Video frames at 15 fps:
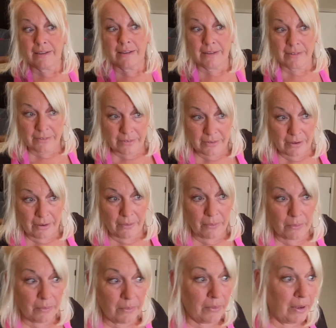So
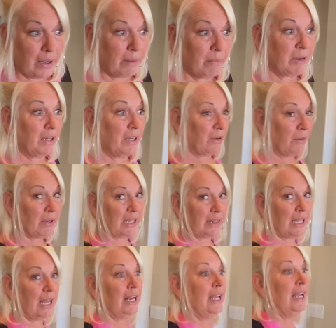I'm gonna go get
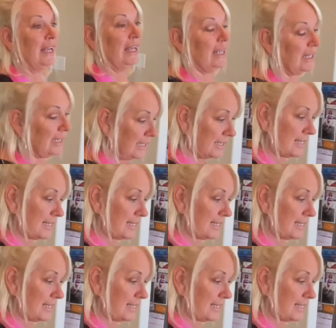that. It is a